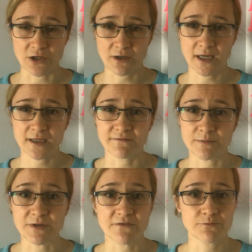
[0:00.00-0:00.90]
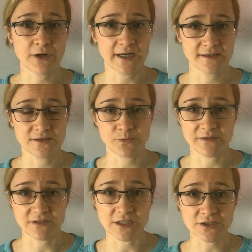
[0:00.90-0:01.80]
kind of a bit of practice
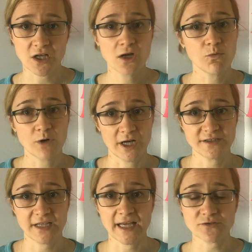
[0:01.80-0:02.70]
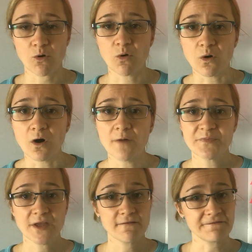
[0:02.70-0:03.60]
with these words. Yes, or
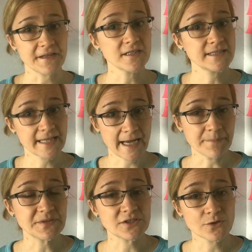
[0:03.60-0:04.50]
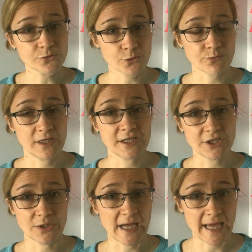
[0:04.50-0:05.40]
fill in the gaps is also really
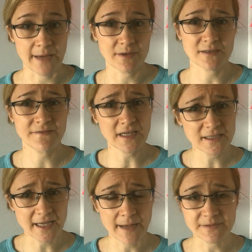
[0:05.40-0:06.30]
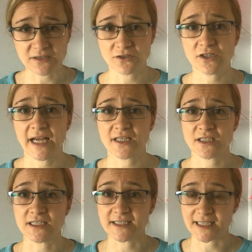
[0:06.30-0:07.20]
good here, because filling the gaps is not
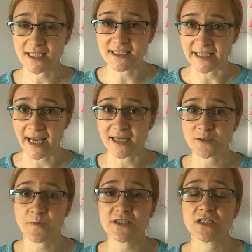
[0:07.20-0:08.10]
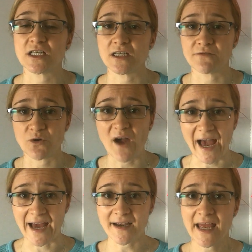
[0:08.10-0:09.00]
actually that easy, and especially if you
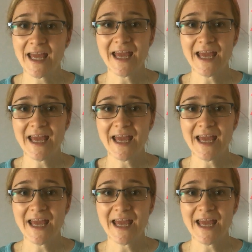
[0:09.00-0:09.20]
add